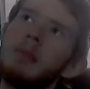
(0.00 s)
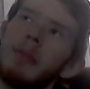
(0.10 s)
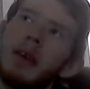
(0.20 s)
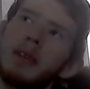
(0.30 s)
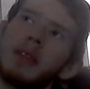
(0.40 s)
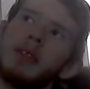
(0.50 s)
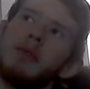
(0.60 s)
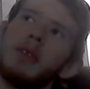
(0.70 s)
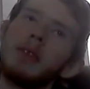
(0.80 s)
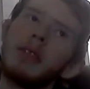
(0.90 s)
Because in the
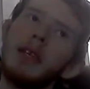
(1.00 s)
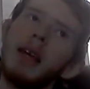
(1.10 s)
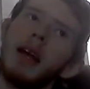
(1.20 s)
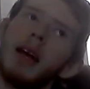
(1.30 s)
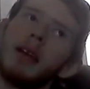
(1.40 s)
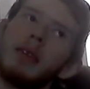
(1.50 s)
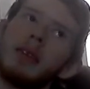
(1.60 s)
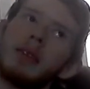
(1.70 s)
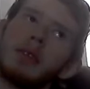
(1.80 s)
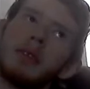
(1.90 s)
first Dead
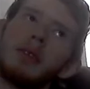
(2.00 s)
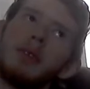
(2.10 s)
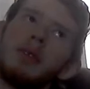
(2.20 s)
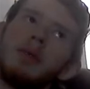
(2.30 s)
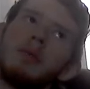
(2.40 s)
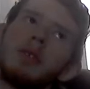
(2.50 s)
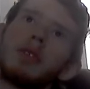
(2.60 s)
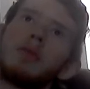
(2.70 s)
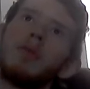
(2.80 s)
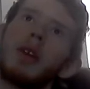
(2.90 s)
Island, you
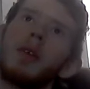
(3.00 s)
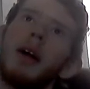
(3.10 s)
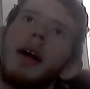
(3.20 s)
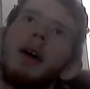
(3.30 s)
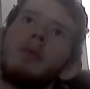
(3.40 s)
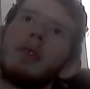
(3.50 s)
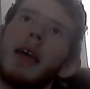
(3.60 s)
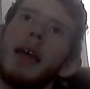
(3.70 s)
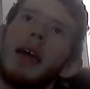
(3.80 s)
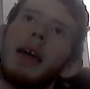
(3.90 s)
just went around
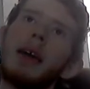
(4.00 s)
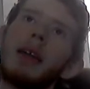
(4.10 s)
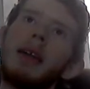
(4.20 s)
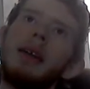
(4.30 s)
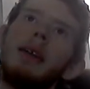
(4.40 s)
and